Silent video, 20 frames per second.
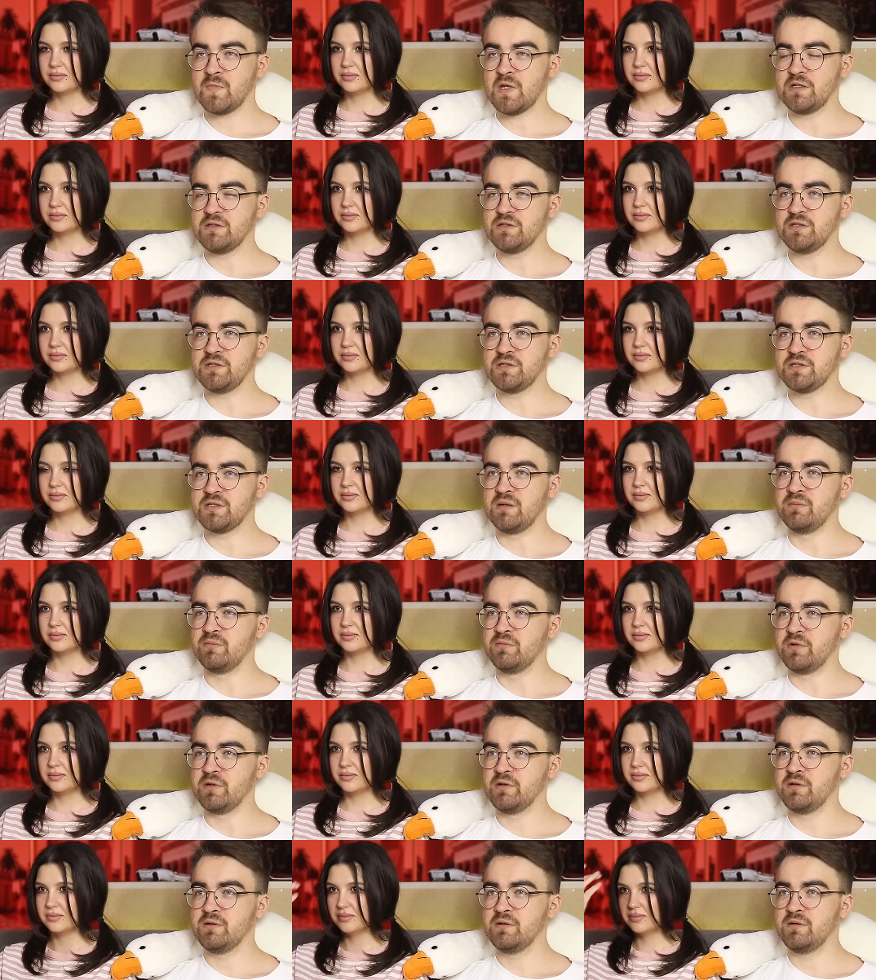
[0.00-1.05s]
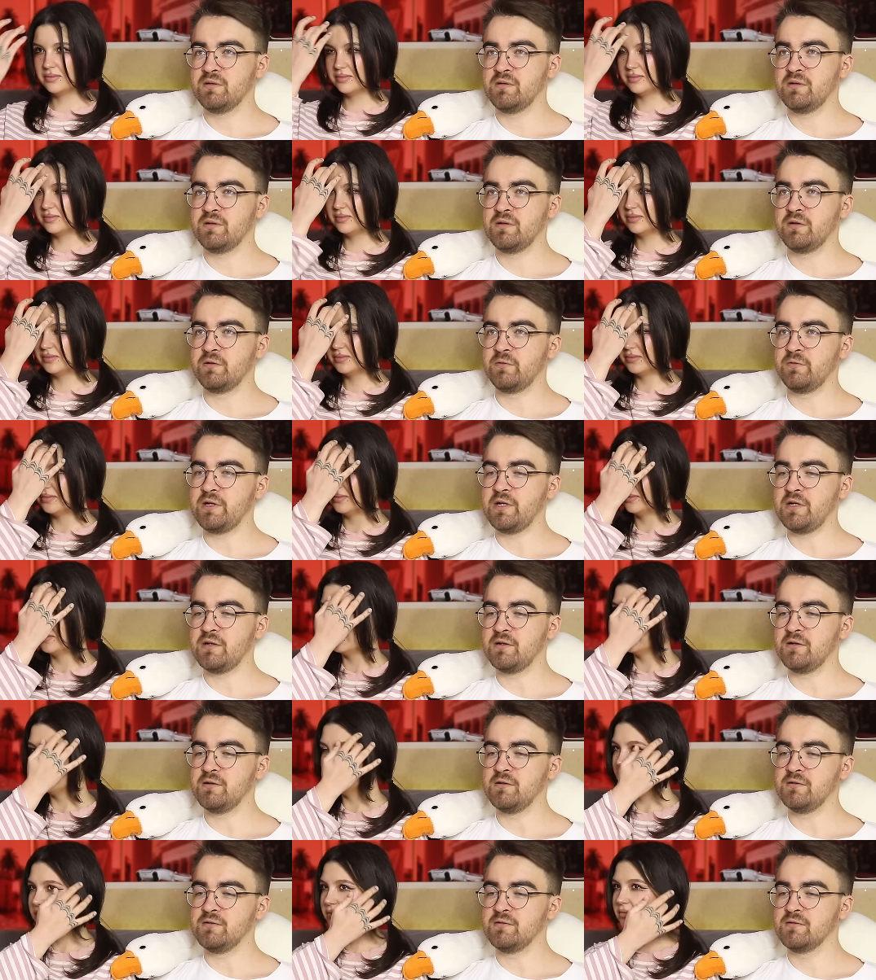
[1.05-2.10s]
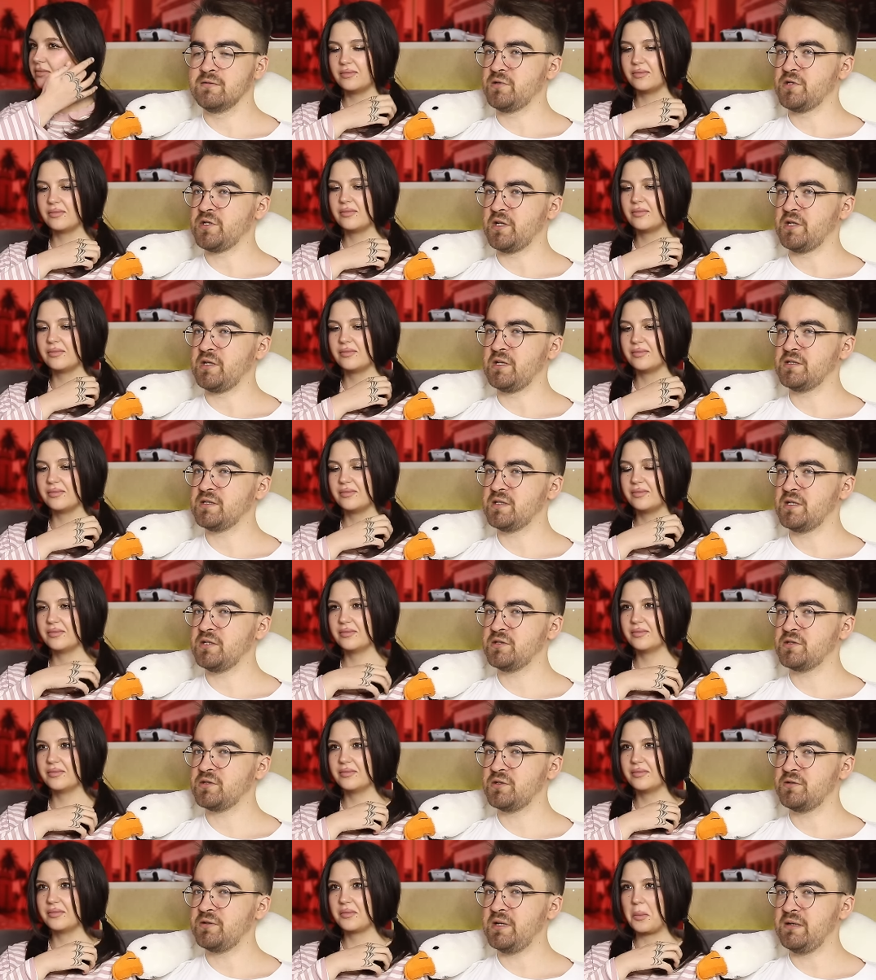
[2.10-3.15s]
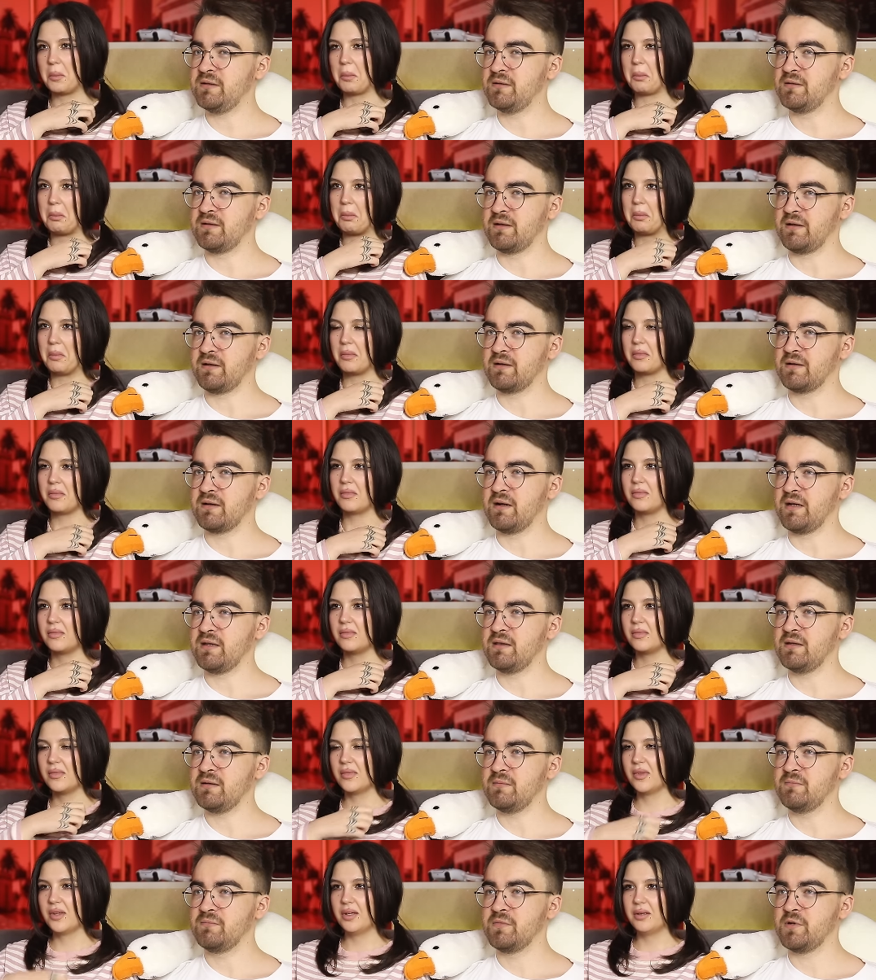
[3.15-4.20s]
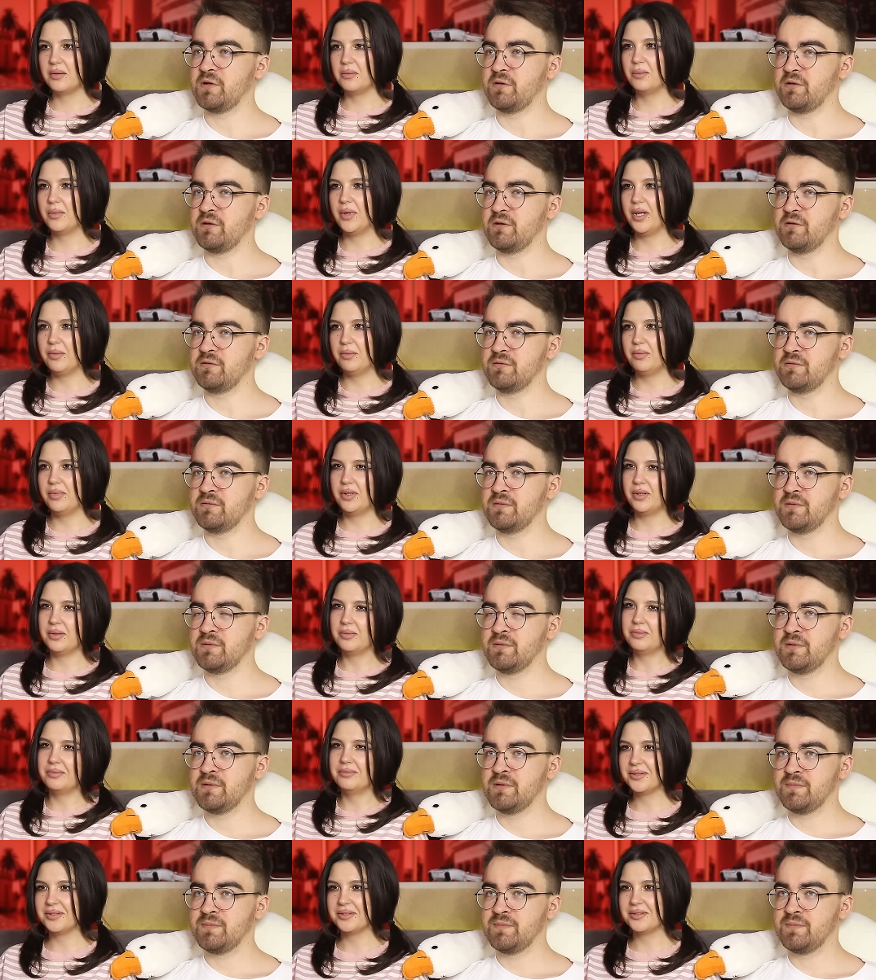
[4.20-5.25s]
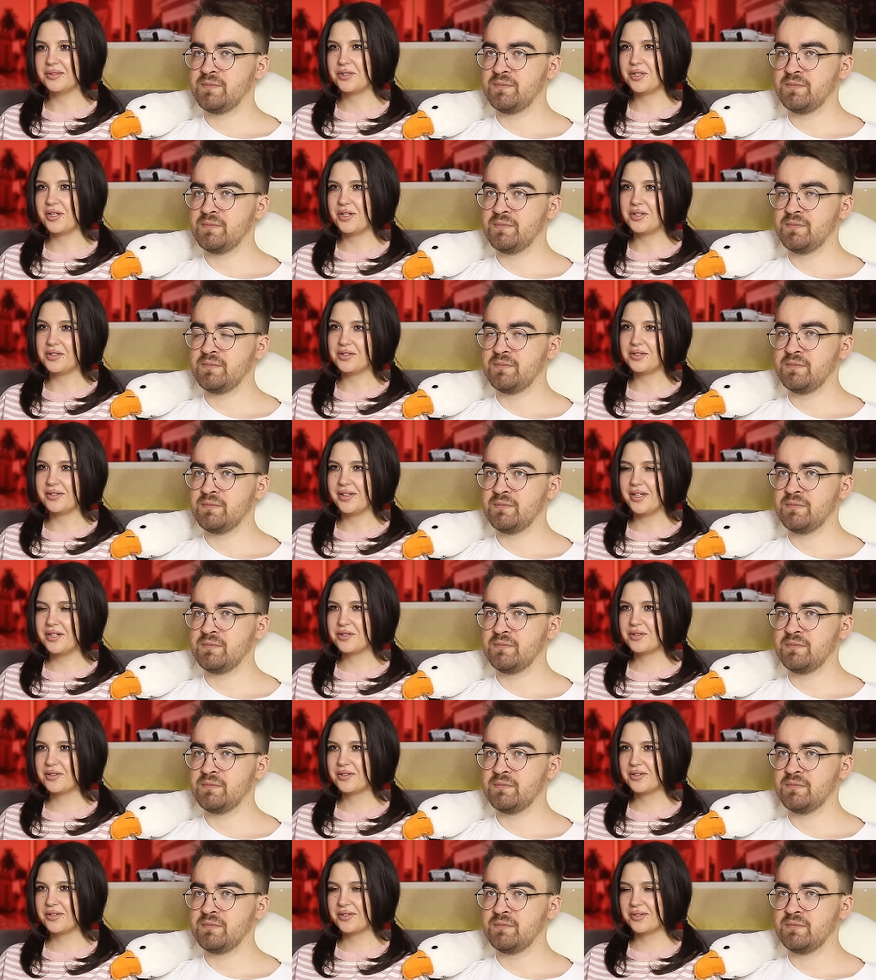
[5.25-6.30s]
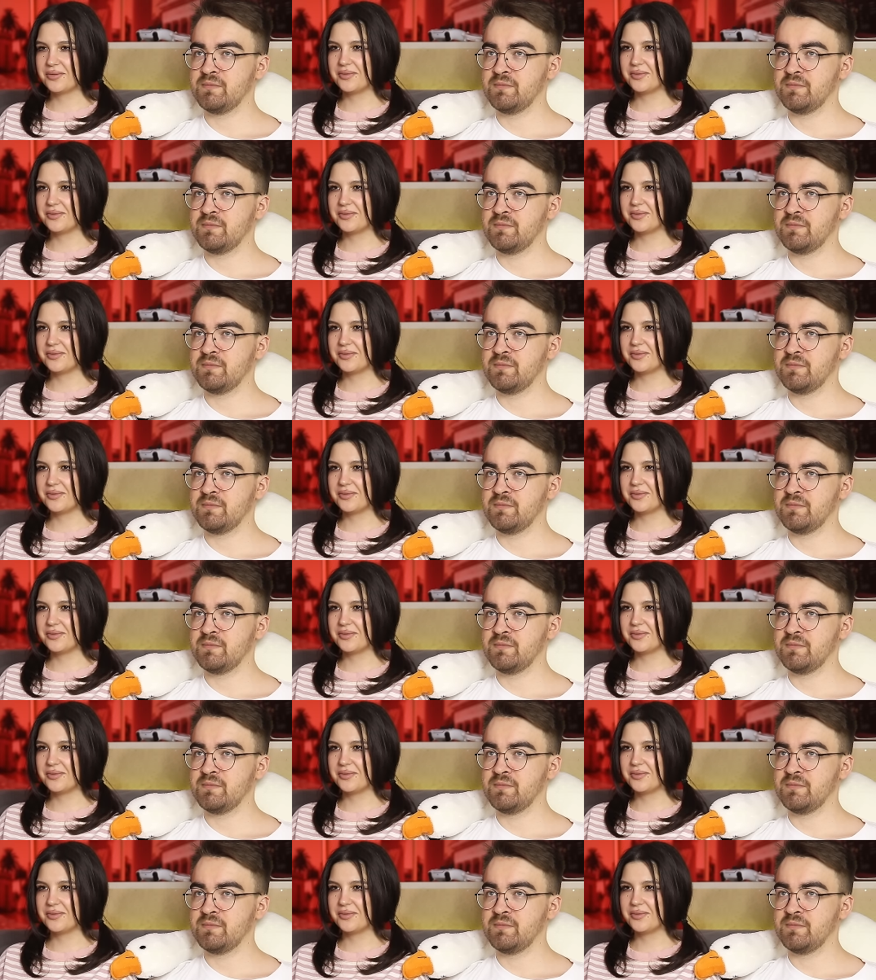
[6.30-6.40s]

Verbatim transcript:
Speaker 1: Is it some real Chinese history? Like, kinda?
Speaker 2: Or maybe no? uh, Chinese legend?